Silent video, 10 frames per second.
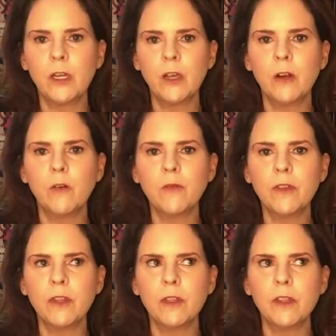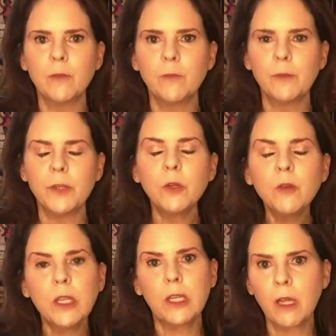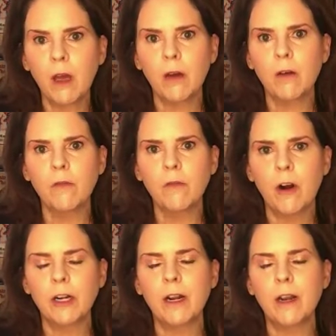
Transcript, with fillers: you know the the beauty of our